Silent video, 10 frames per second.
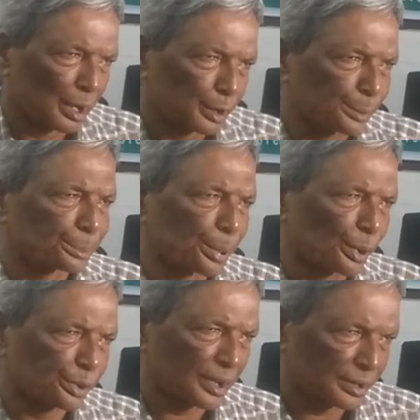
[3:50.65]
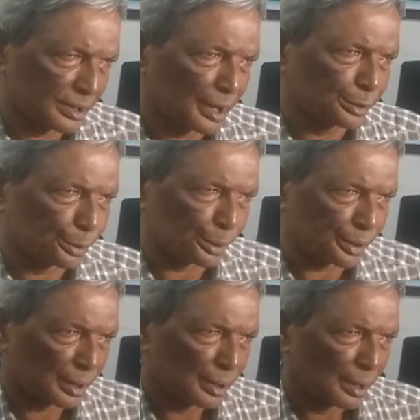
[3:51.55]
important sector
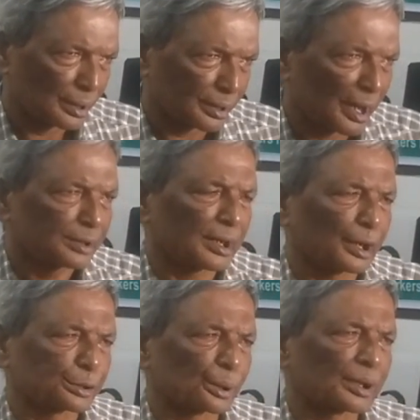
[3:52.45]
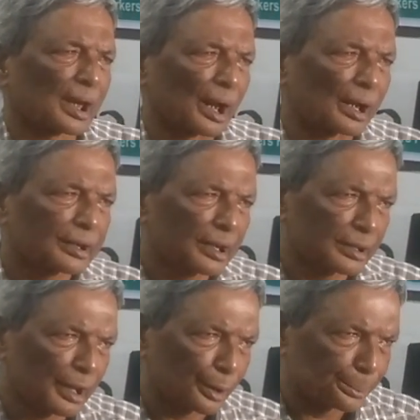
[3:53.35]
that actually
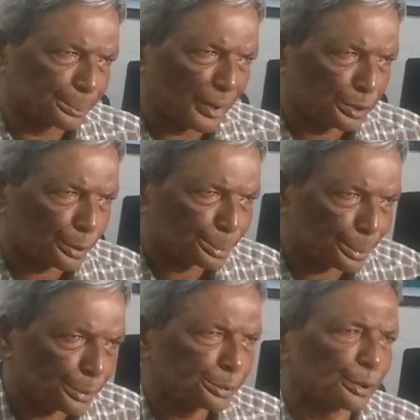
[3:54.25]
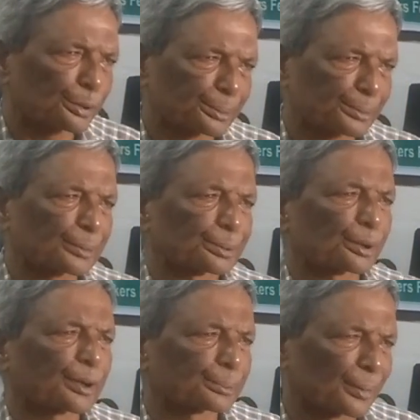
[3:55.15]
earning the major portion of the
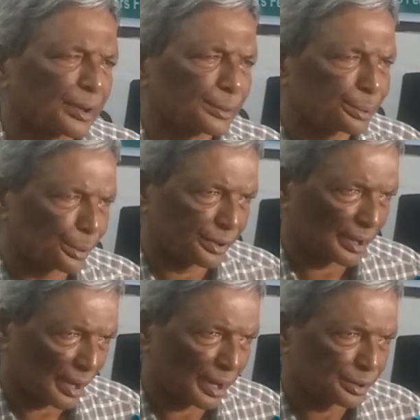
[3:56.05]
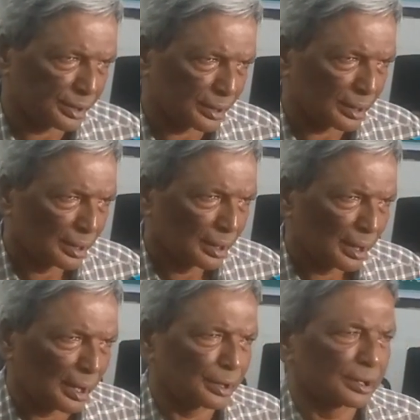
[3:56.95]
foreign money for the country,
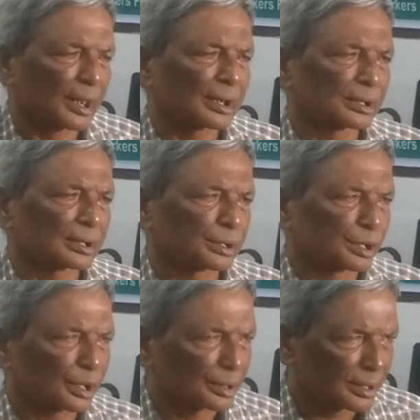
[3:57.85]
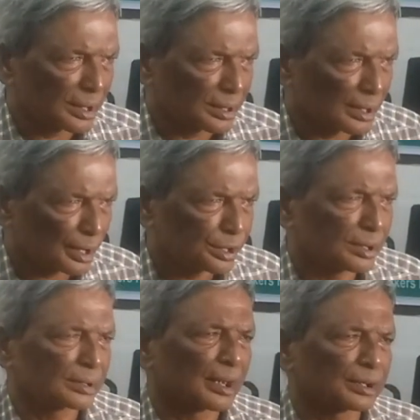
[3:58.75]
and that the
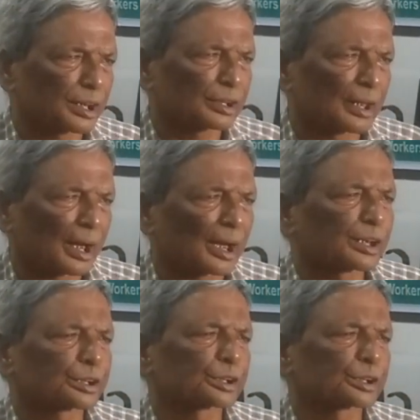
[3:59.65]
industry that is the highest